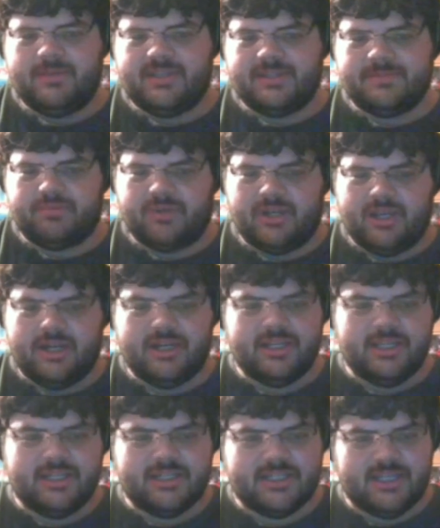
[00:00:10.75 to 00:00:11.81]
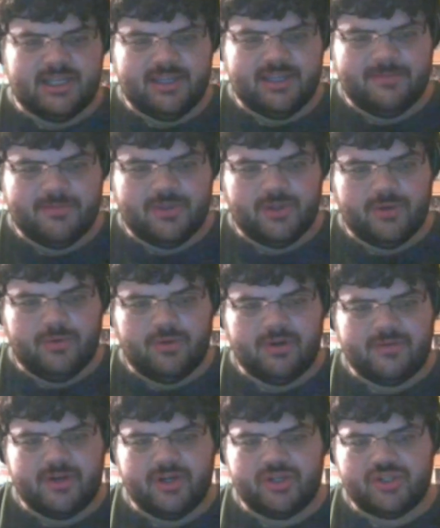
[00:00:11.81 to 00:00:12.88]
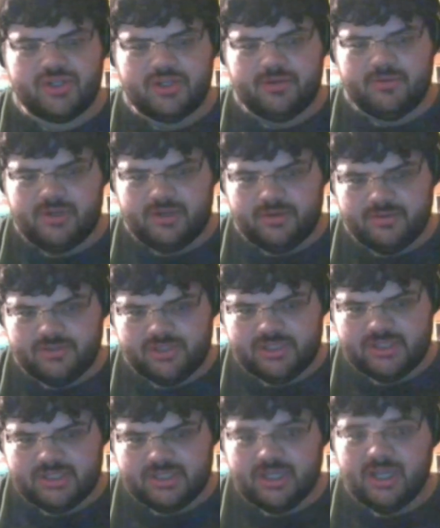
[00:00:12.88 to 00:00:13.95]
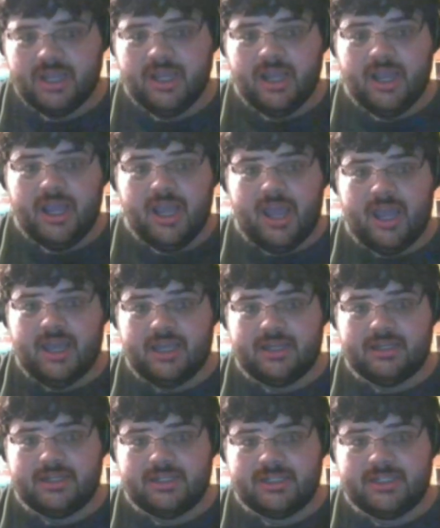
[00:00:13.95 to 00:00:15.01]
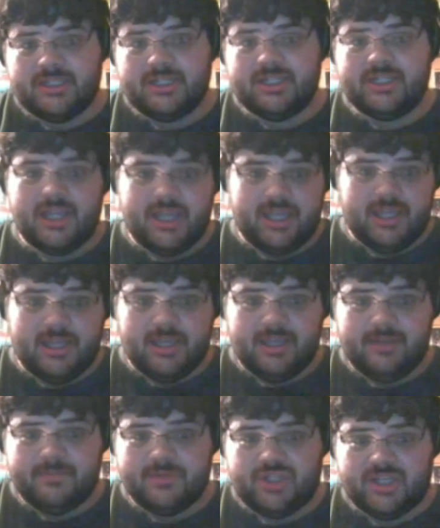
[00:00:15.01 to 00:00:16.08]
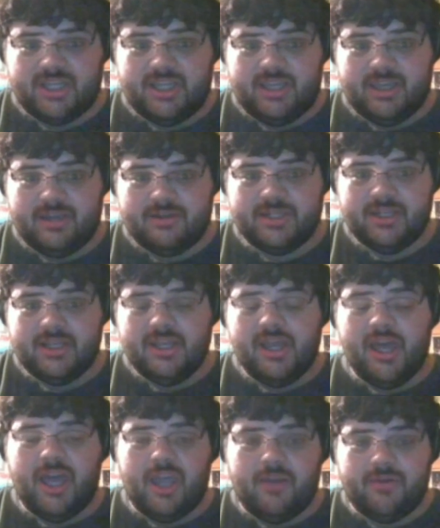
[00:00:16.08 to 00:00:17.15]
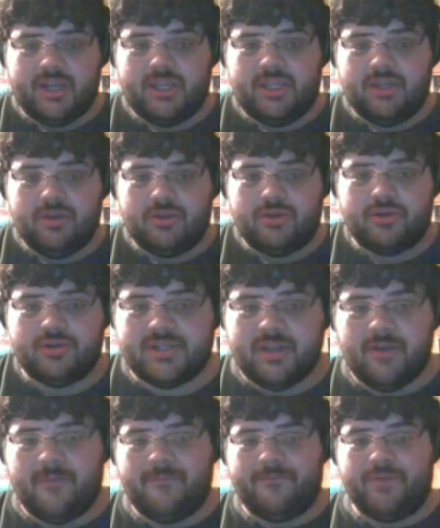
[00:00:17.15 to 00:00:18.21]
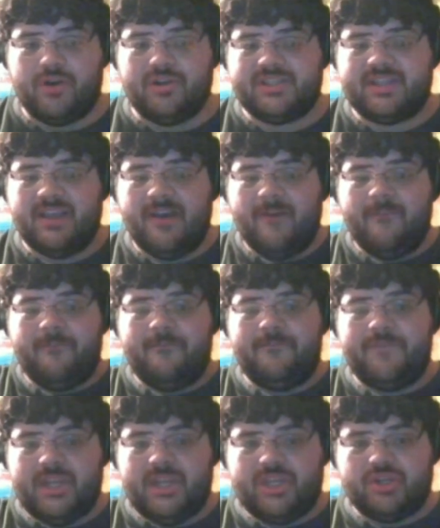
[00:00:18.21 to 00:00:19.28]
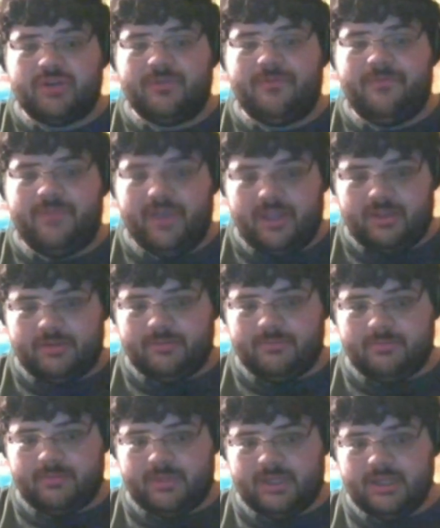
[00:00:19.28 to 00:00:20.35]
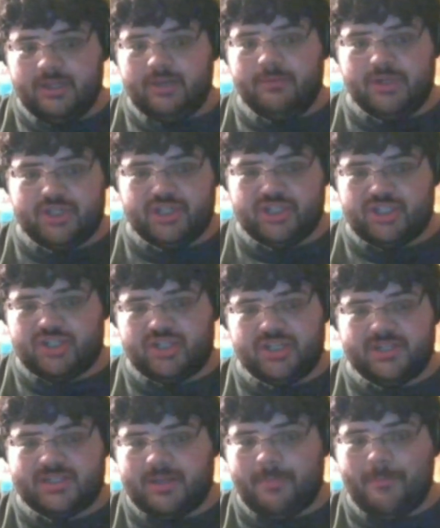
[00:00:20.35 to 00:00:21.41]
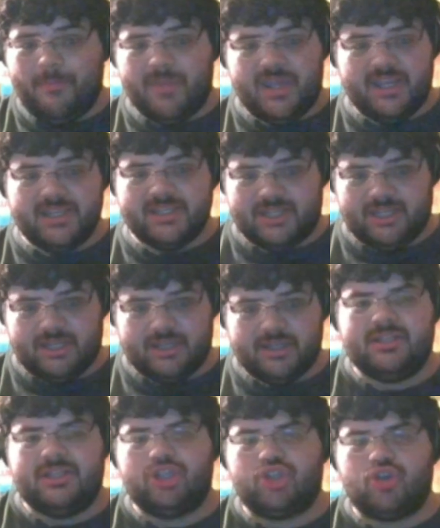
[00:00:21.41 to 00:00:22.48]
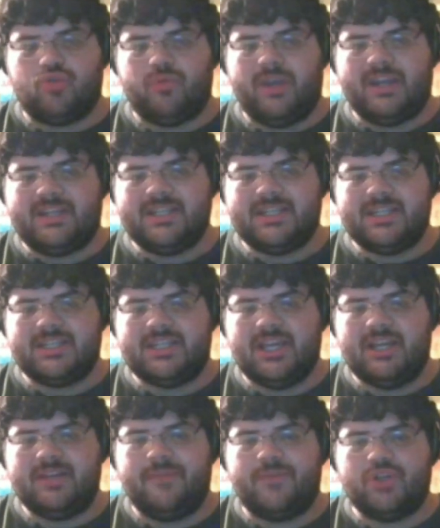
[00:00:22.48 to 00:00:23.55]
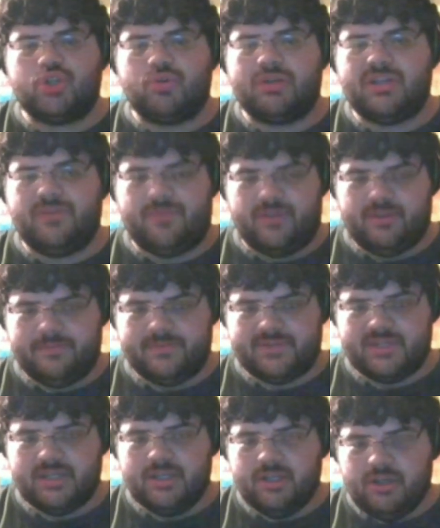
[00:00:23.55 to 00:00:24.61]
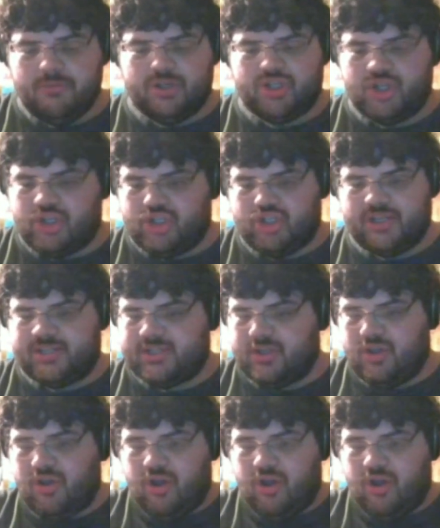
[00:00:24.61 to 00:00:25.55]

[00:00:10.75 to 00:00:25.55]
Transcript: is Brian and I am the horror show host. And today I am checking out Eric Yoder's first feature film, which is just amazing. He's directed a ton of short films, which are just